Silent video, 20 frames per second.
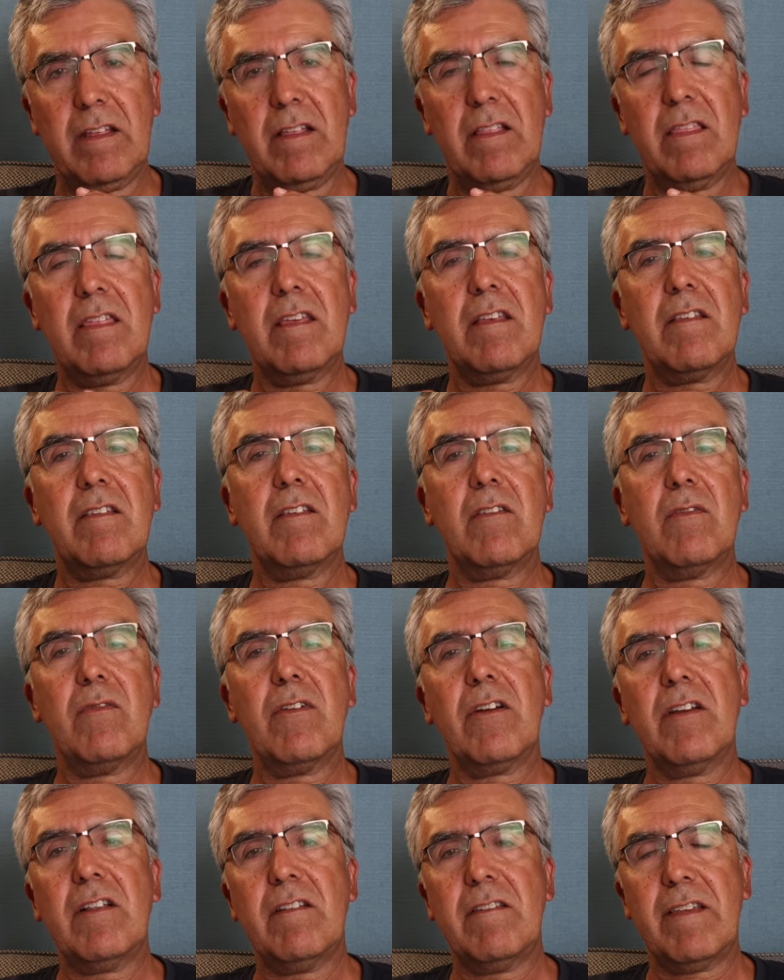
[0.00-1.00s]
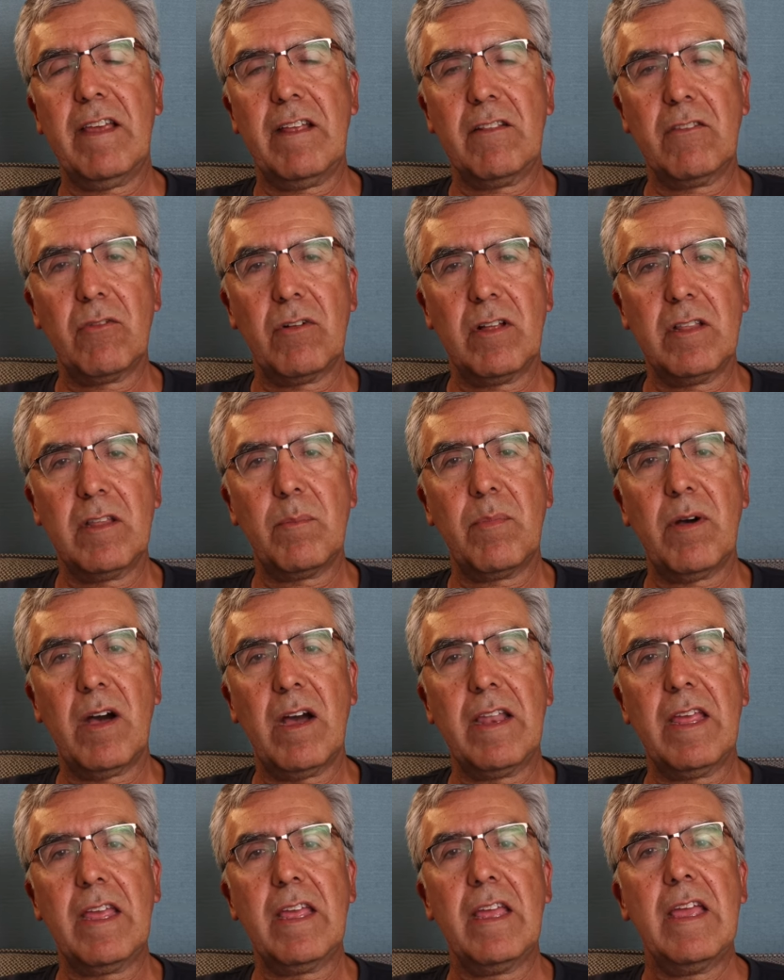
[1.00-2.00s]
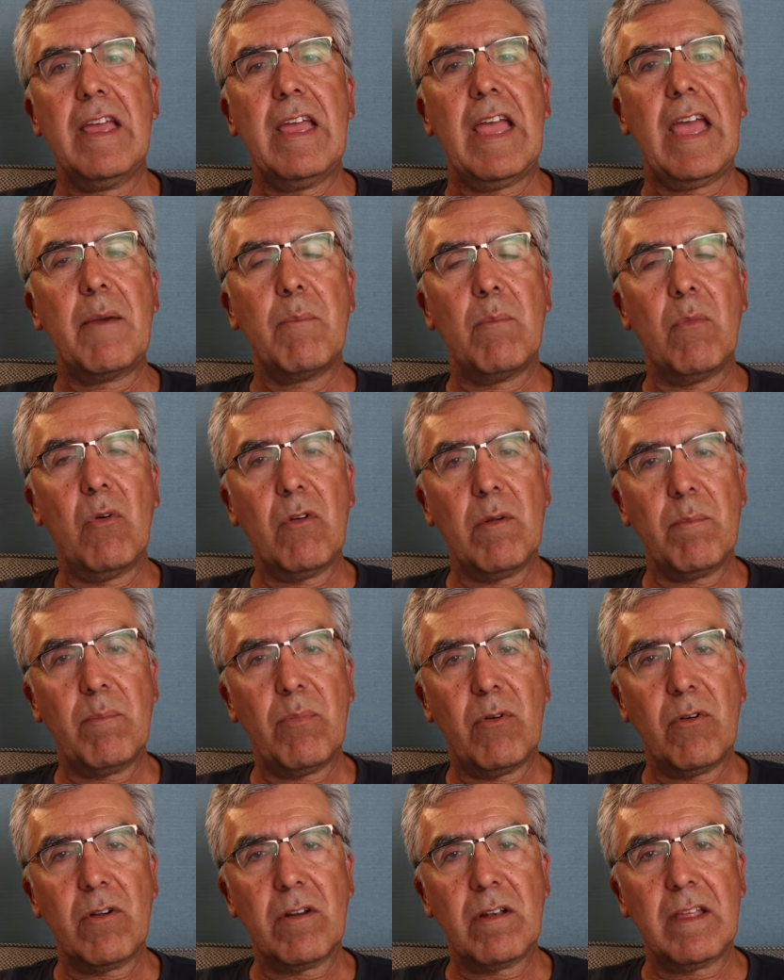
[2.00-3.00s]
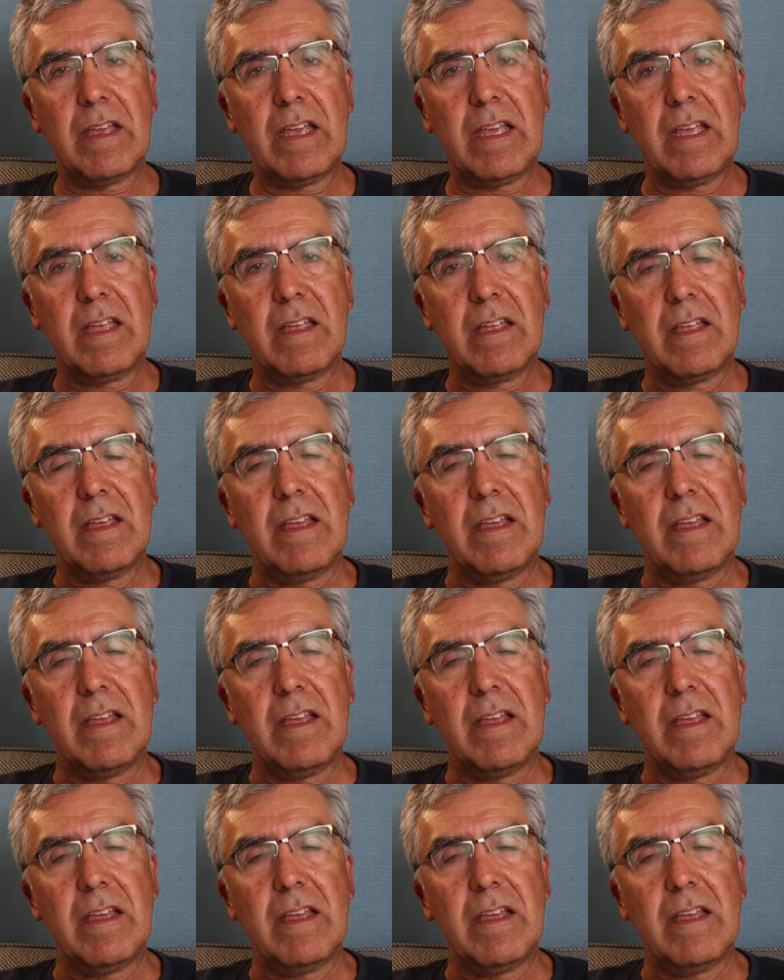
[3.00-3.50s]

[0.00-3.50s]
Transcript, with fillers: This is very gentle on the body, and more importantly,